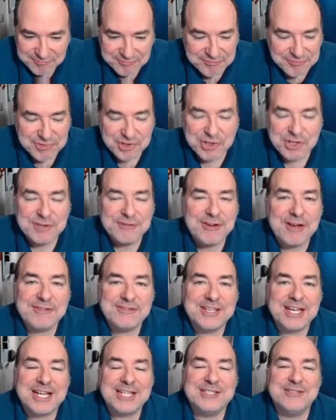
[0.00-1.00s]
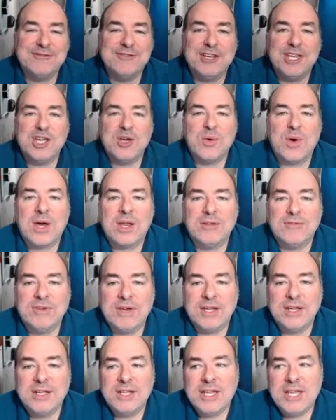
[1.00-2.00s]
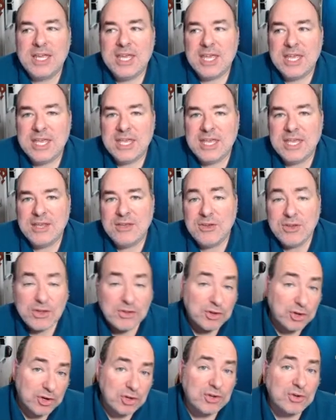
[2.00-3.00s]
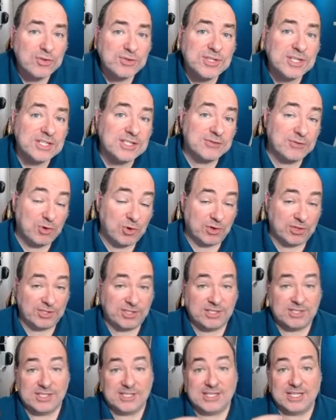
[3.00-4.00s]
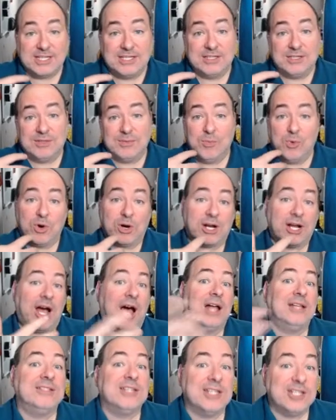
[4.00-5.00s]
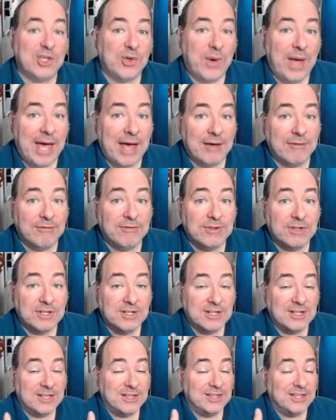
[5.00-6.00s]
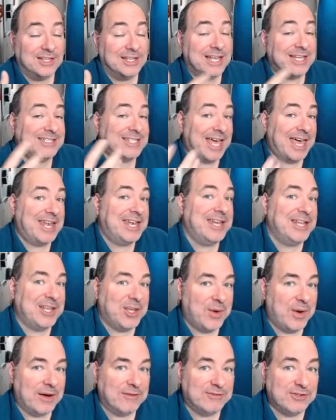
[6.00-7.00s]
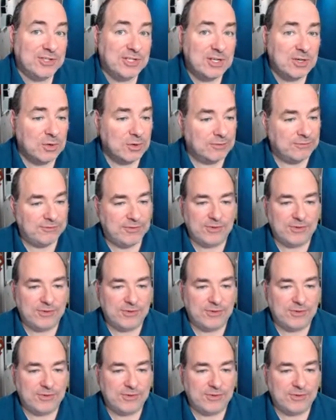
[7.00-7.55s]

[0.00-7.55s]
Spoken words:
35 seconds video out of it, the good news is, of course, is that the more content you have, the less editing you have to do.